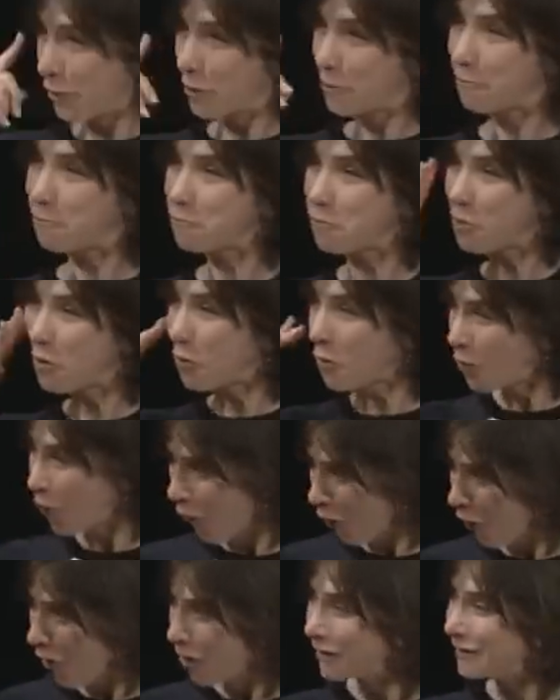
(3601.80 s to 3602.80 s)

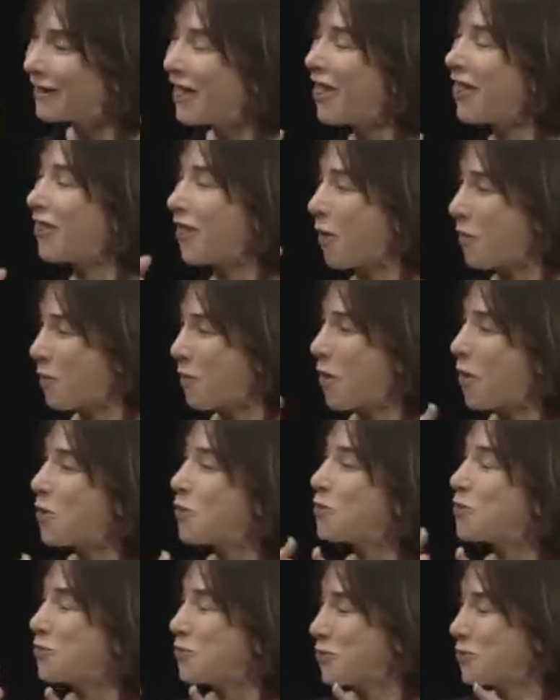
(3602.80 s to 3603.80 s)
hearing woman
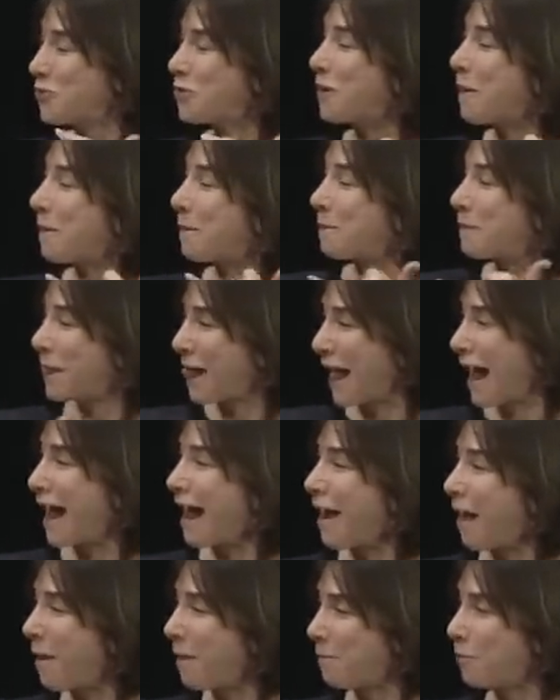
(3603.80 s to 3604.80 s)
because
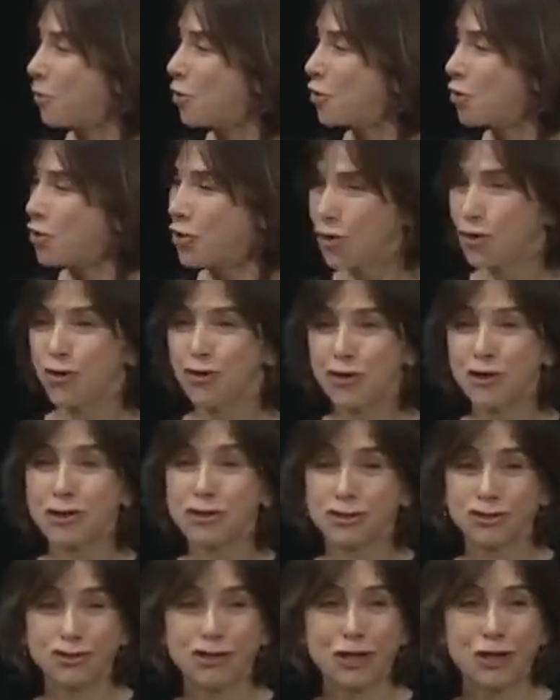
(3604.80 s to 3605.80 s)
they wanted to
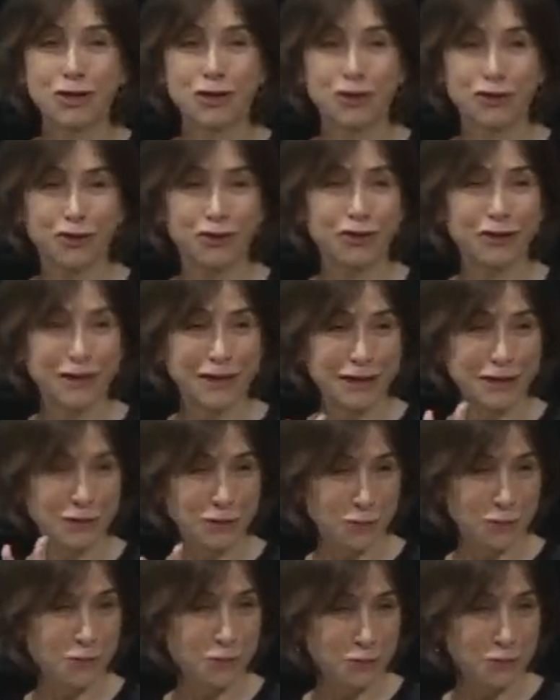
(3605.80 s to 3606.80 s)
kind of uh,
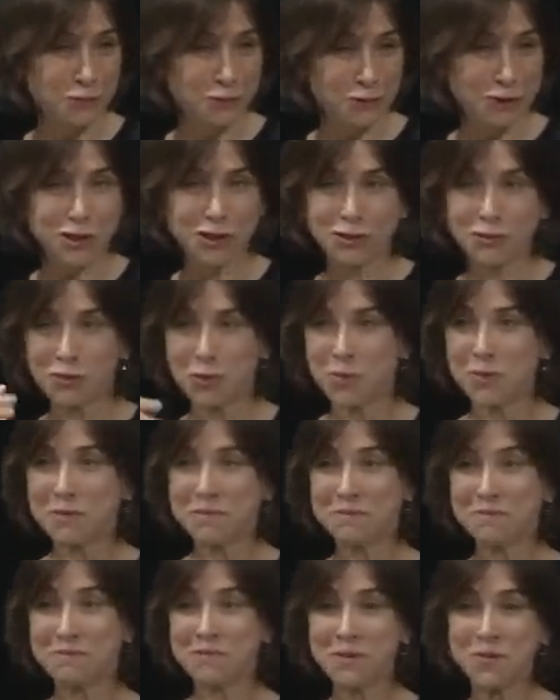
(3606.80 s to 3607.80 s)
play up the gender
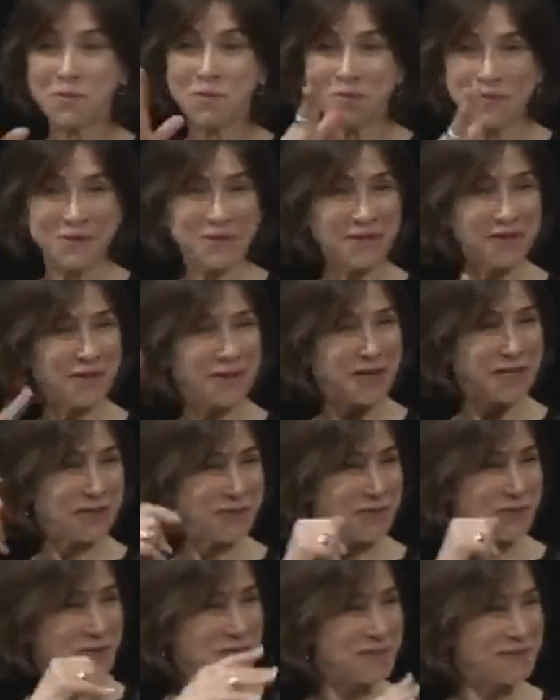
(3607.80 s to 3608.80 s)
issue. So they
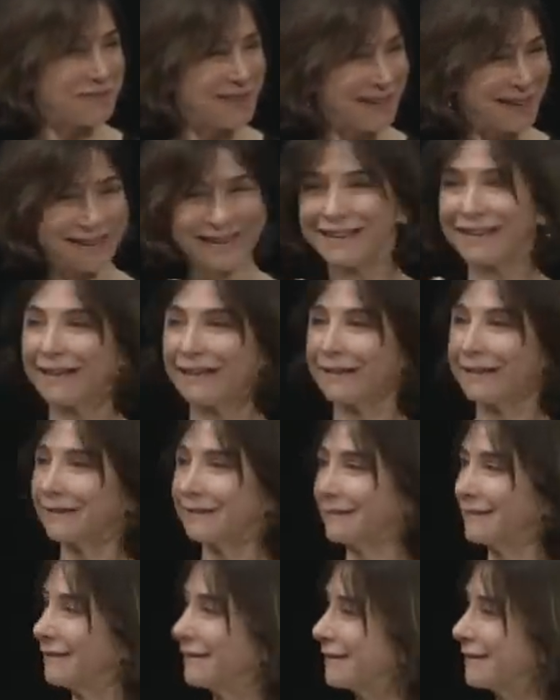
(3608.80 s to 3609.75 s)
picked a woman and they wanted